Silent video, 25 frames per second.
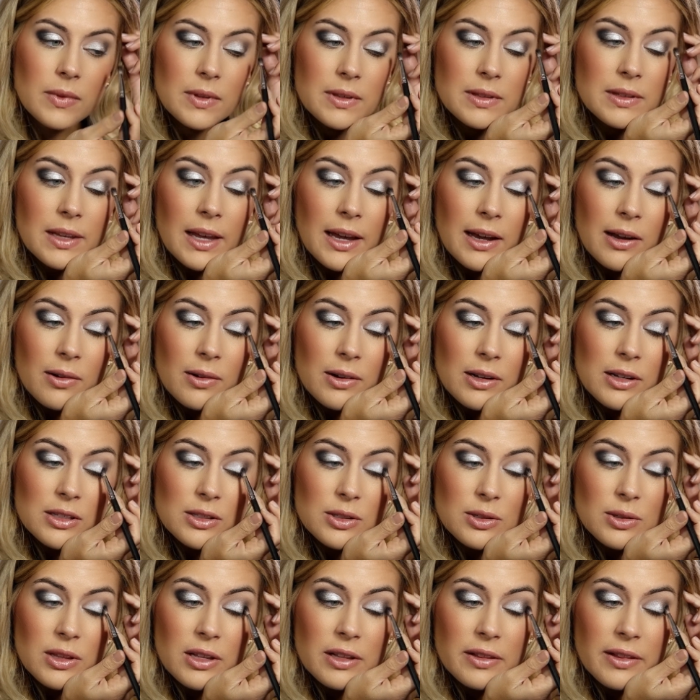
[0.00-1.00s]
down
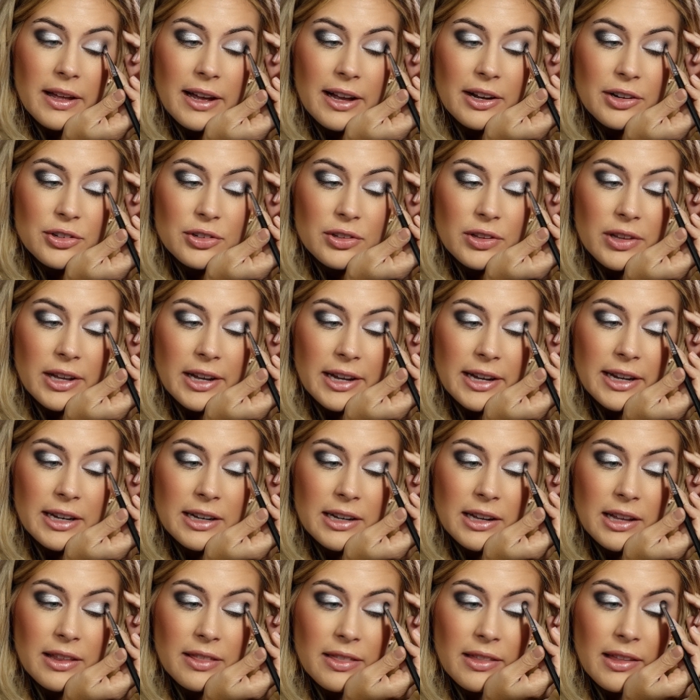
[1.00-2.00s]
into the lash
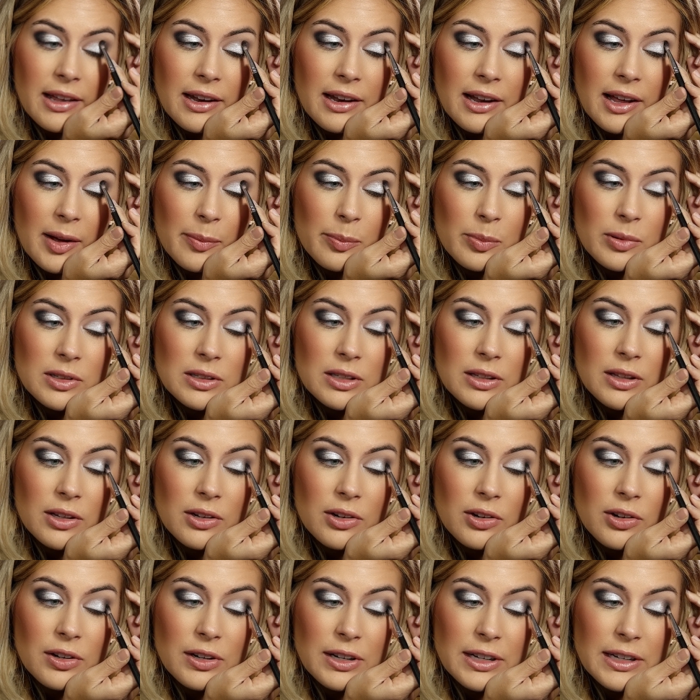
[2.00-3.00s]
line and then up into the
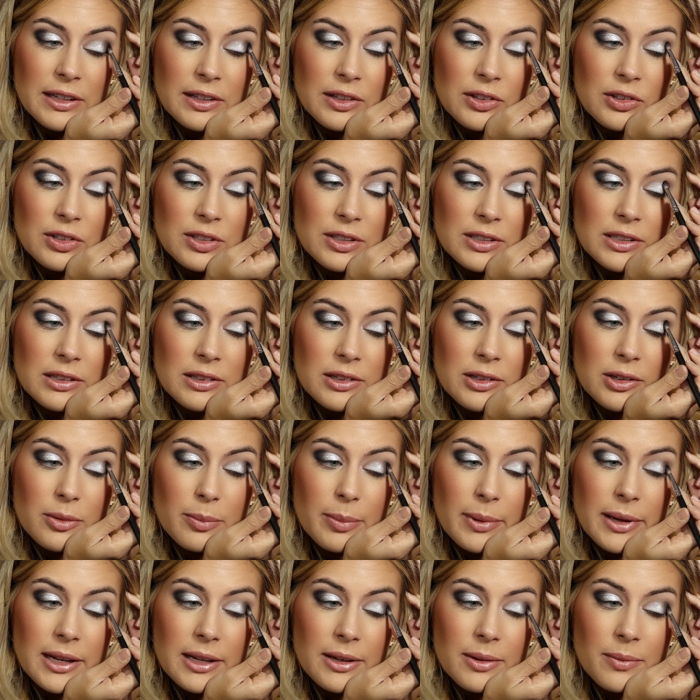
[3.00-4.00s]
crease just a little
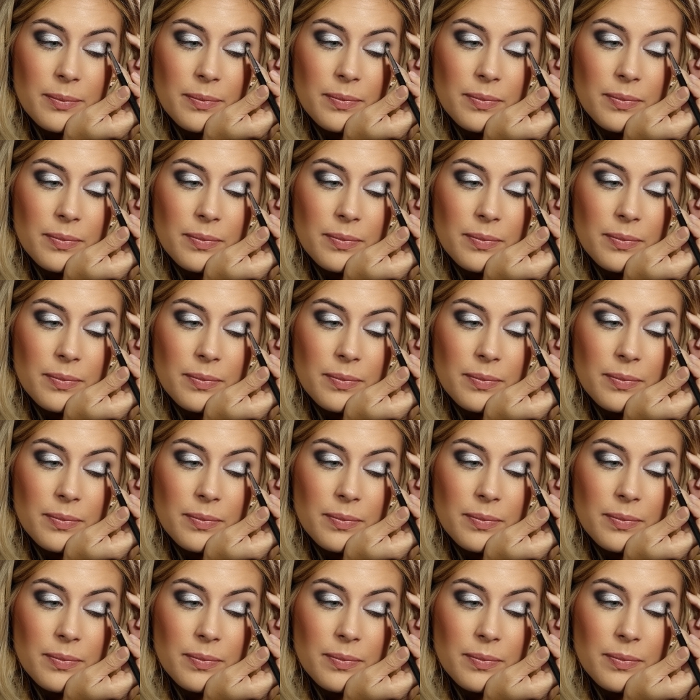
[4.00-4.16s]
bit.